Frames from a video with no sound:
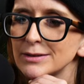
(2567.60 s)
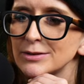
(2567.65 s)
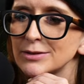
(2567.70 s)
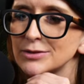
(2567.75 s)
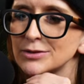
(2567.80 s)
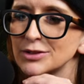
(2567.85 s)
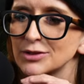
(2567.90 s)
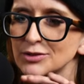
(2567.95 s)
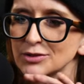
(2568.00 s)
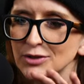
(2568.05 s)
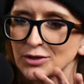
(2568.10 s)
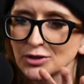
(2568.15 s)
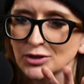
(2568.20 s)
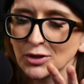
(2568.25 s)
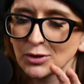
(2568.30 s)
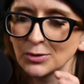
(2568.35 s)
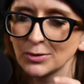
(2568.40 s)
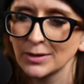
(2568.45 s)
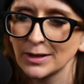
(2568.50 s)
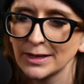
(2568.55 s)
just to
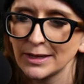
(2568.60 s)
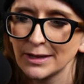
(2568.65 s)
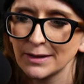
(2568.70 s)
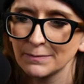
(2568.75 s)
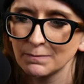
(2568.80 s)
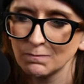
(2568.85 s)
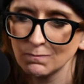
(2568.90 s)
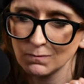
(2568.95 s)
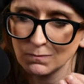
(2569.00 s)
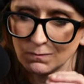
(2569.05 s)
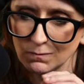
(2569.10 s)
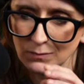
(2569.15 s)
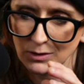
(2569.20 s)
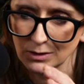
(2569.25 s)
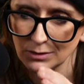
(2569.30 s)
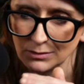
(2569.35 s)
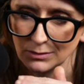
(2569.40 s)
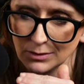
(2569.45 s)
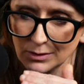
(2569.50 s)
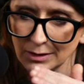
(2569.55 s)
show like
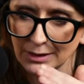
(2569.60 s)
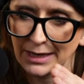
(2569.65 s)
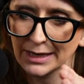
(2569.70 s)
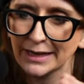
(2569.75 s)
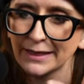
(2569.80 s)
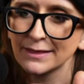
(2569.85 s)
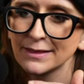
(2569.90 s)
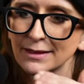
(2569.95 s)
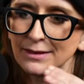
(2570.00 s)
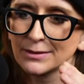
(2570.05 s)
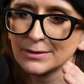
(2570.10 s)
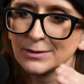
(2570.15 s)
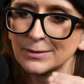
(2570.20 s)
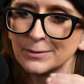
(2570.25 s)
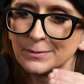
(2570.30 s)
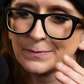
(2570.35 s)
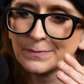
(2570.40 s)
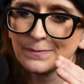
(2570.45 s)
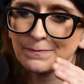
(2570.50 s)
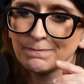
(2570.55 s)
getting the
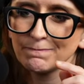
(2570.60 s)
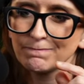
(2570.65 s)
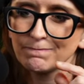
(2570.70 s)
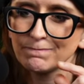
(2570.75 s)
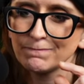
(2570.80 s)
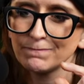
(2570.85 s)
yeah.